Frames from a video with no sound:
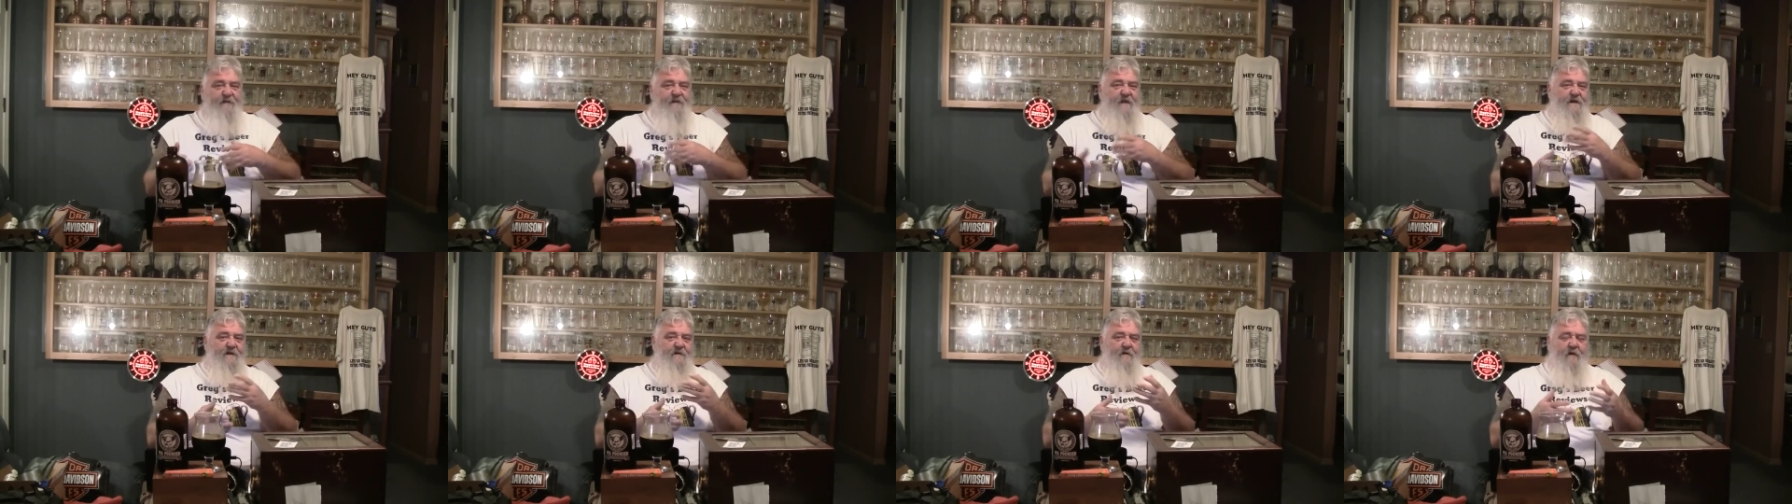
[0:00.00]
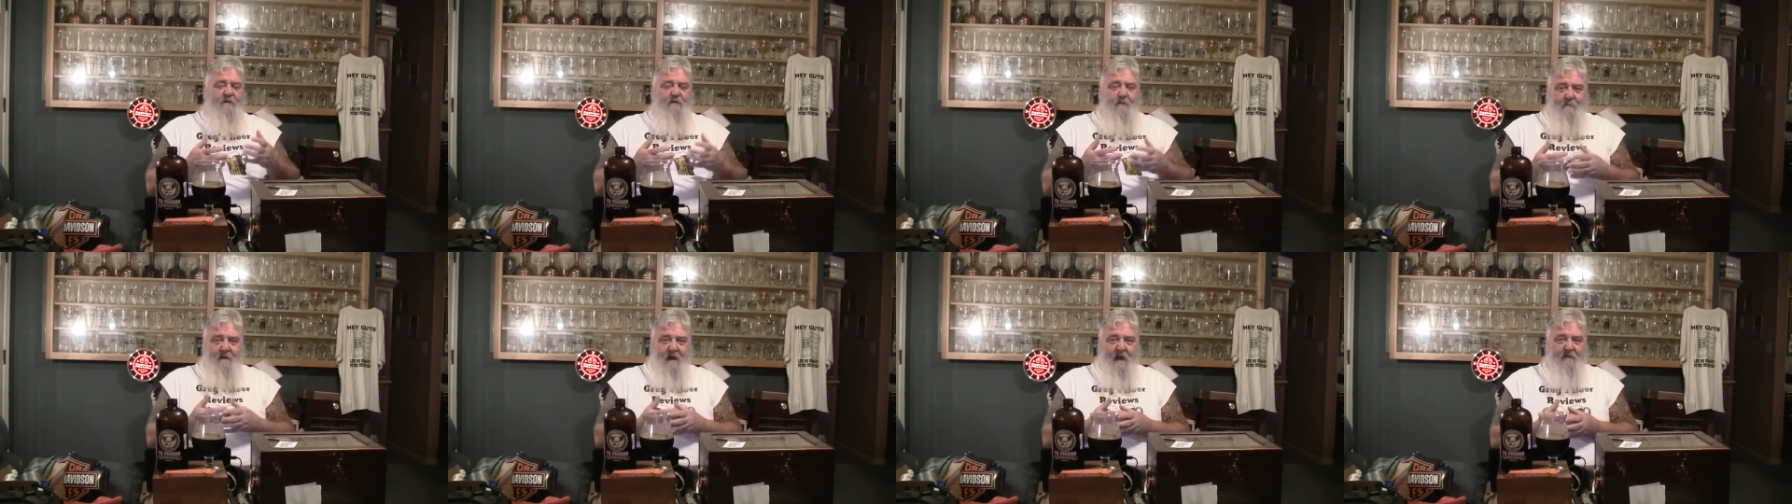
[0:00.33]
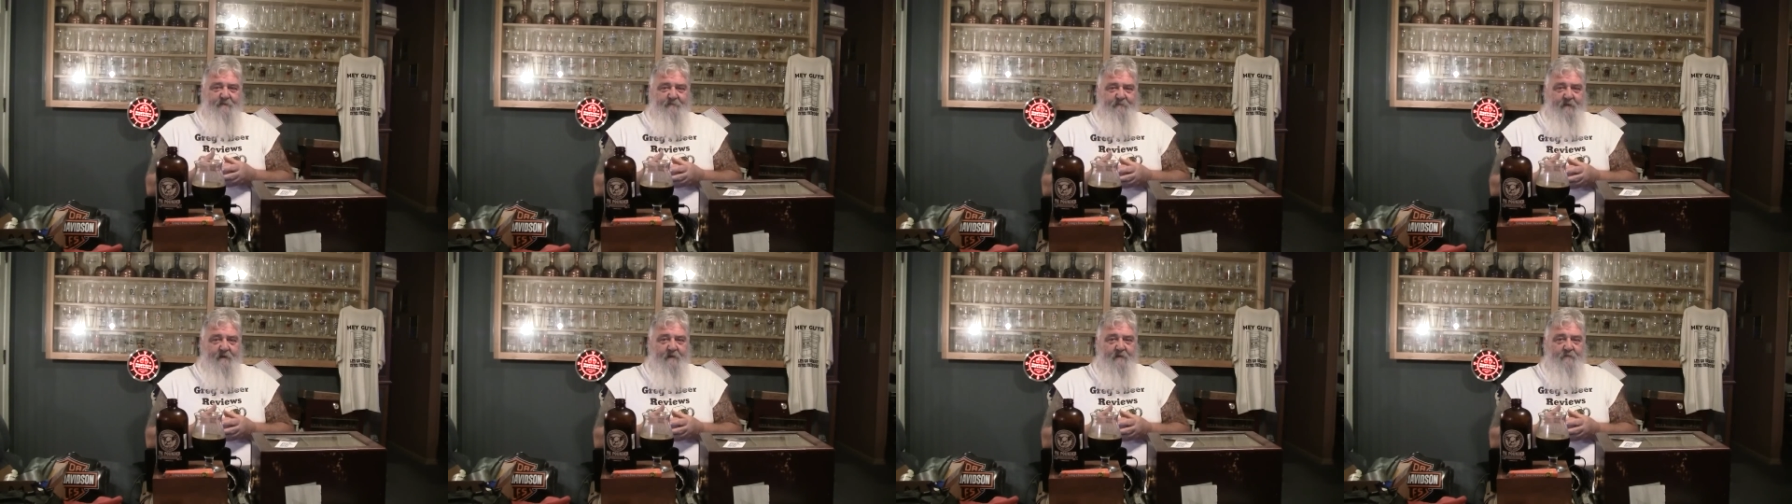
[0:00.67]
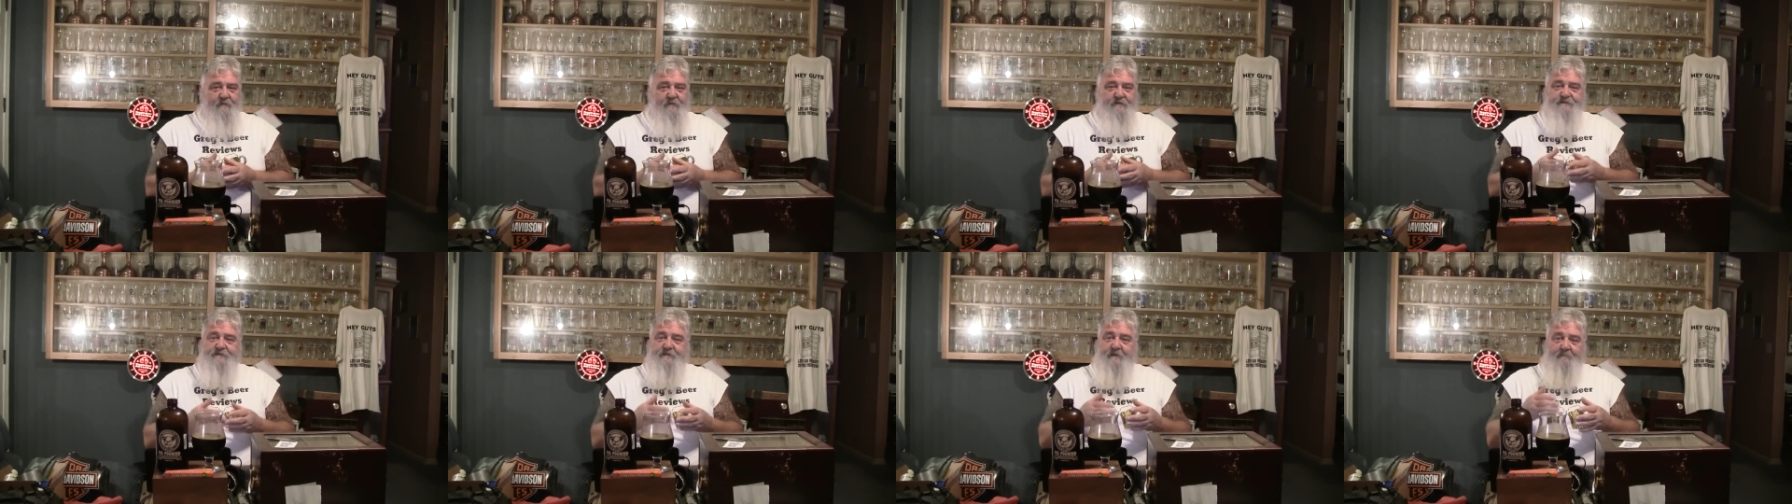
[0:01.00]
thinner on the mouthfeel,
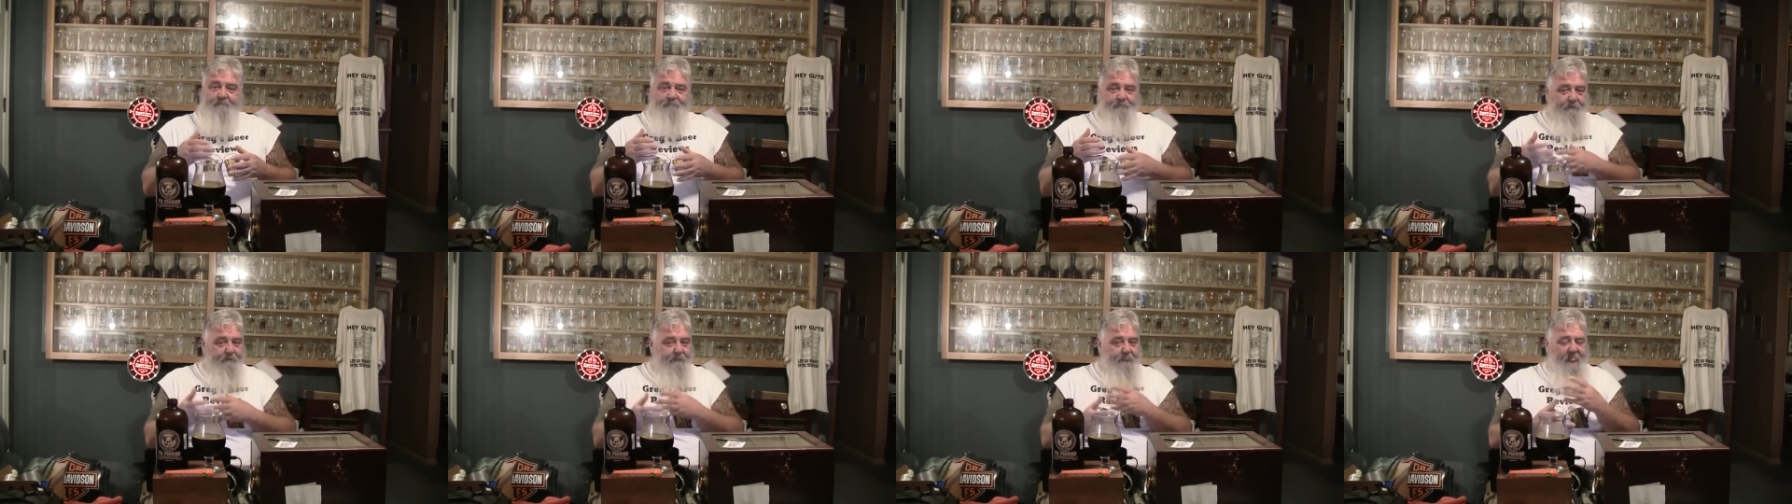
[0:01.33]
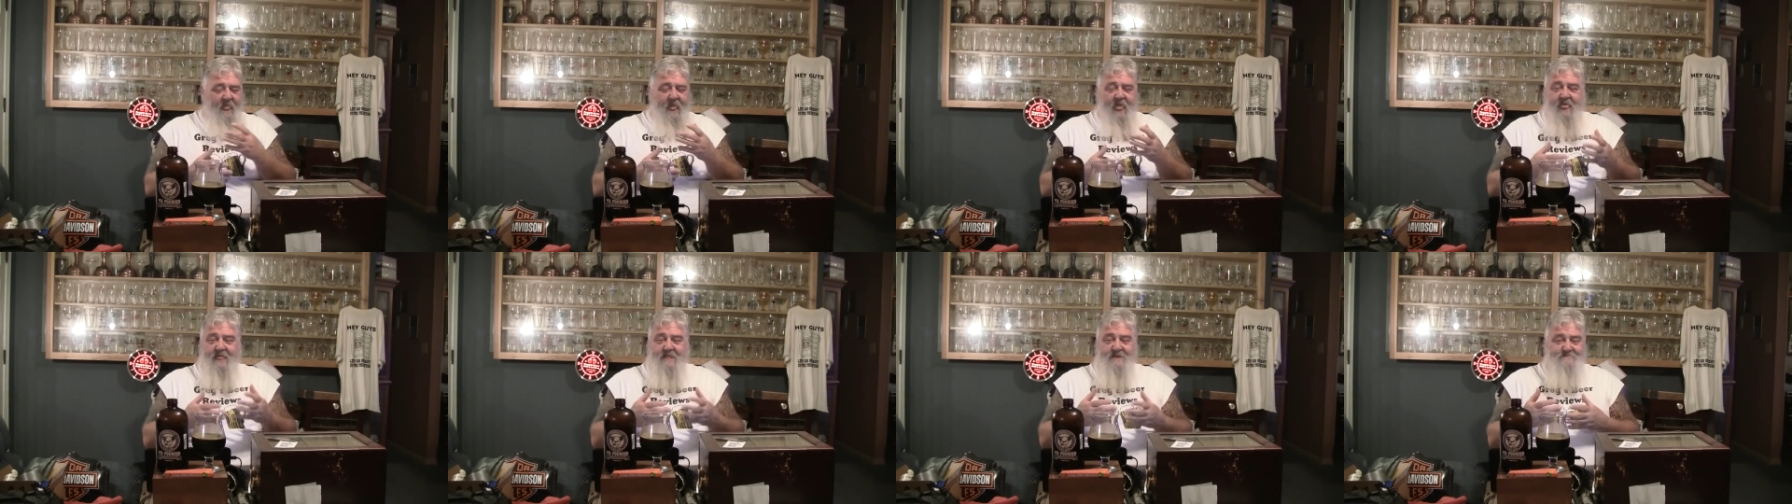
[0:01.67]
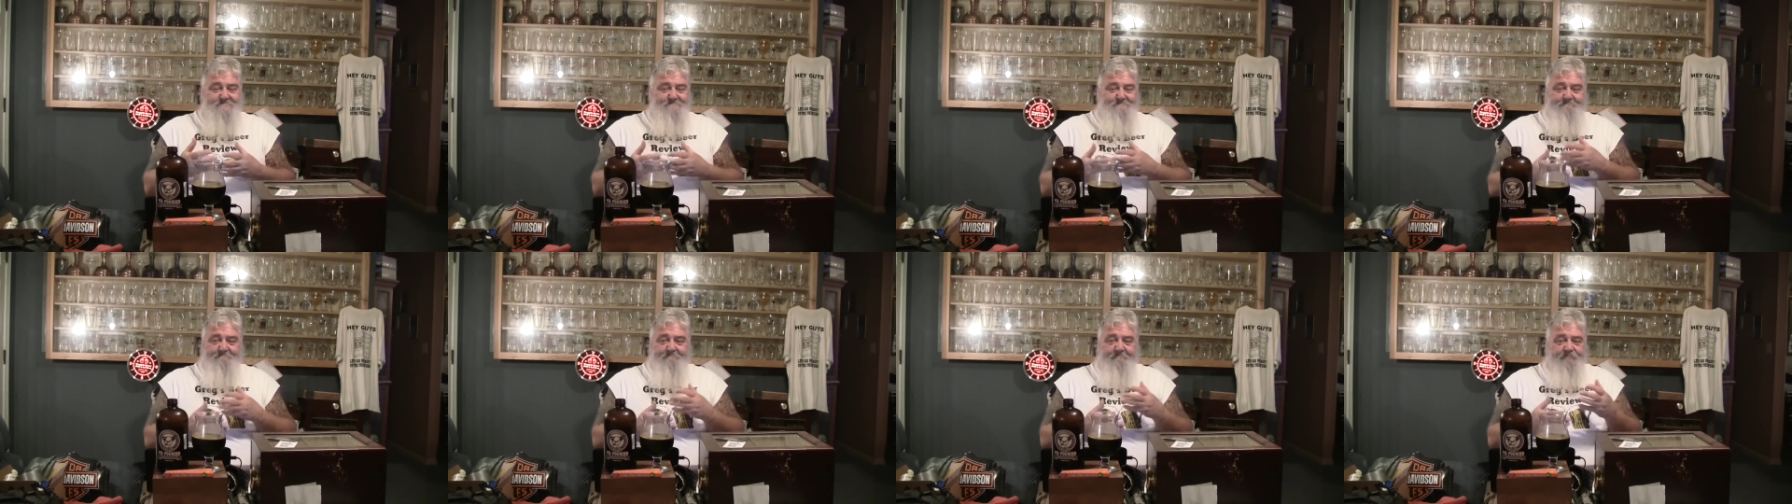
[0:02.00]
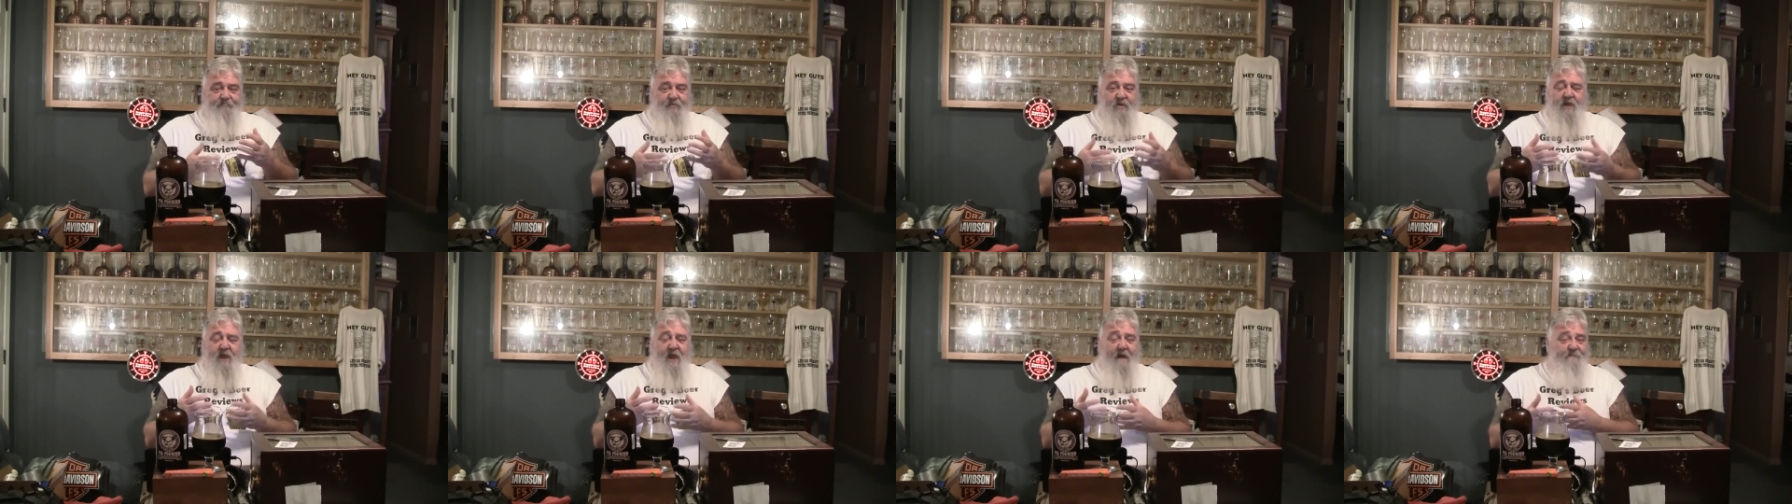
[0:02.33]
which you